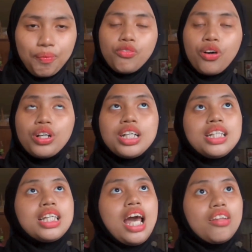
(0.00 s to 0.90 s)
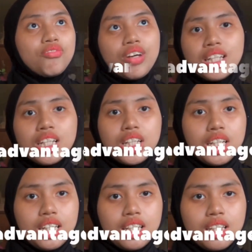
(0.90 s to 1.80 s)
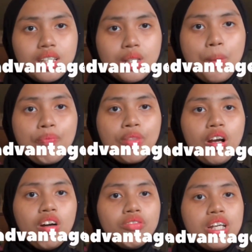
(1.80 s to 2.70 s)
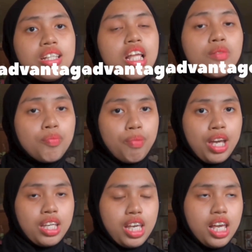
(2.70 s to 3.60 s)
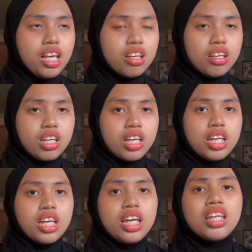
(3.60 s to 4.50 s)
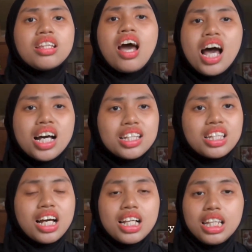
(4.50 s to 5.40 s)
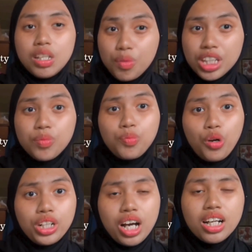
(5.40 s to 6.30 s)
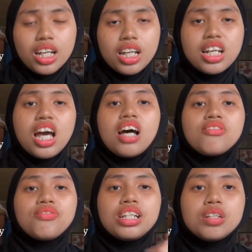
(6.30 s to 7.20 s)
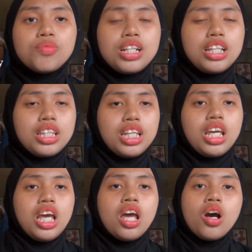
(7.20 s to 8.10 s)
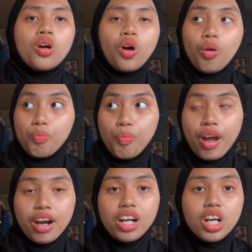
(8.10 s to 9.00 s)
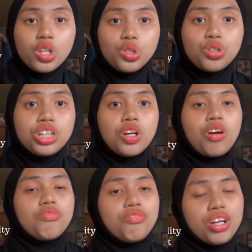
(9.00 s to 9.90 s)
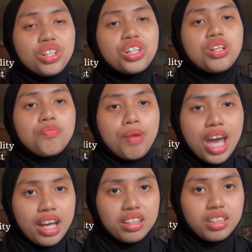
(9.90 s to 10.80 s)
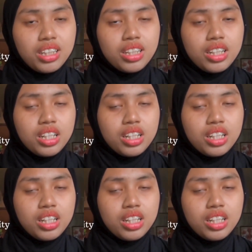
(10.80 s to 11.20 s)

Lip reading: For these advantages of Islamic banking, it has a limited product availability compared to the conventional banks.